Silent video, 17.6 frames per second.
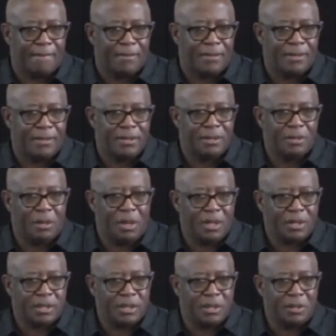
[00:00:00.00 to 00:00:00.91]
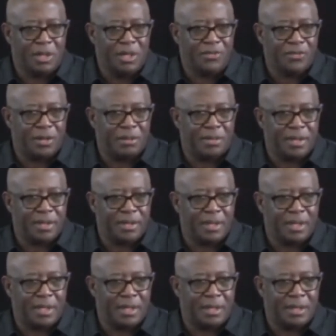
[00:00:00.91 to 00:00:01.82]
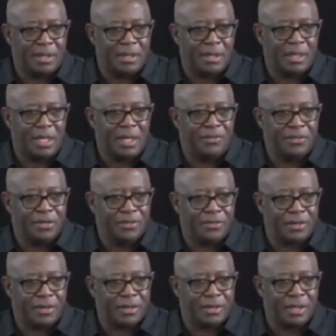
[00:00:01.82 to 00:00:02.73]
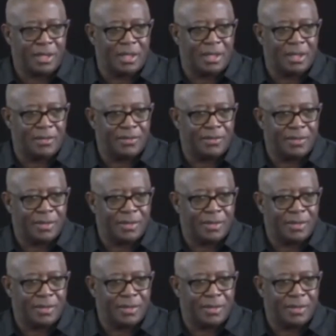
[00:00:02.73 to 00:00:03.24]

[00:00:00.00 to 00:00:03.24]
You walked away from it. Uh, you left your first love.